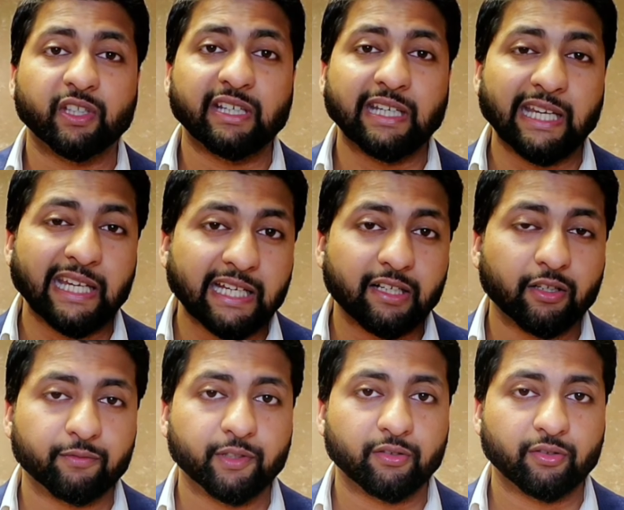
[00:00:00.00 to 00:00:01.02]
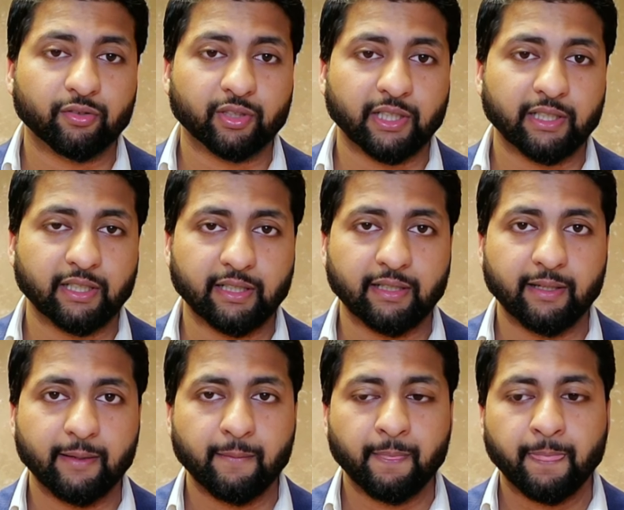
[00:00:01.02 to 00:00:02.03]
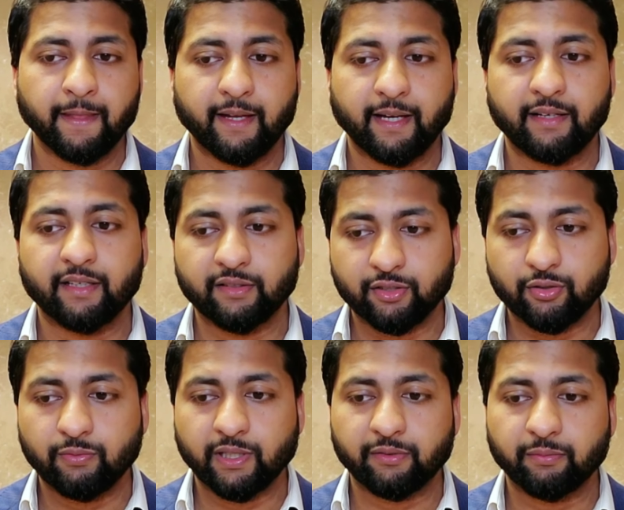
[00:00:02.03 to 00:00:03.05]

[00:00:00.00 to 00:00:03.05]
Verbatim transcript: the need of the society. And in U S,